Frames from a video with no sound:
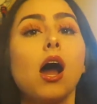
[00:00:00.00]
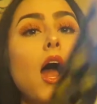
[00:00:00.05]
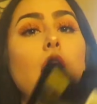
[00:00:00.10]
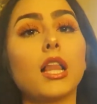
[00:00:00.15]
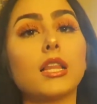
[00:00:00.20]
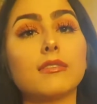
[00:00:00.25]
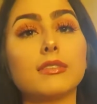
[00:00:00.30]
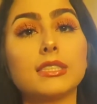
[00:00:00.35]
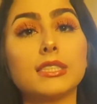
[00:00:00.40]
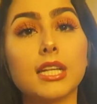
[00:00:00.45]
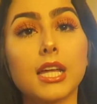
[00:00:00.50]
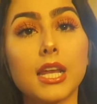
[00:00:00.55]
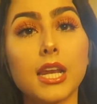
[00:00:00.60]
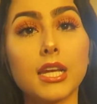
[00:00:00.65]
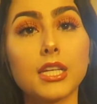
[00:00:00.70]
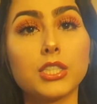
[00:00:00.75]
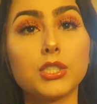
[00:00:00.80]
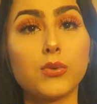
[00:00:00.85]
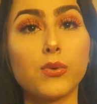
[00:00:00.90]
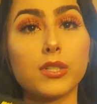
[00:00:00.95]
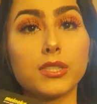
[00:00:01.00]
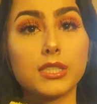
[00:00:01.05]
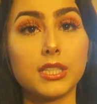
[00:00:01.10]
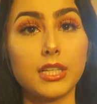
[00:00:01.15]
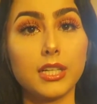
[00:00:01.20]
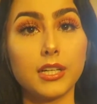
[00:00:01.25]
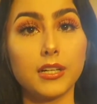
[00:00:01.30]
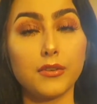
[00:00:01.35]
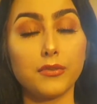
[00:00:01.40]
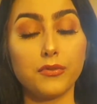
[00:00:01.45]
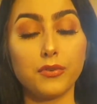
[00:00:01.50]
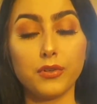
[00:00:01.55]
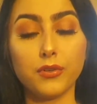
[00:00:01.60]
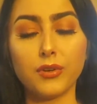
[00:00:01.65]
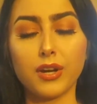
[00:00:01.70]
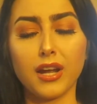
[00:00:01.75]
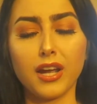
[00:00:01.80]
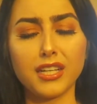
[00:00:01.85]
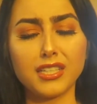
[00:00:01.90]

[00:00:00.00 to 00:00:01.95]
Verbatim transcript: All of a sudden, she wants to eat her food.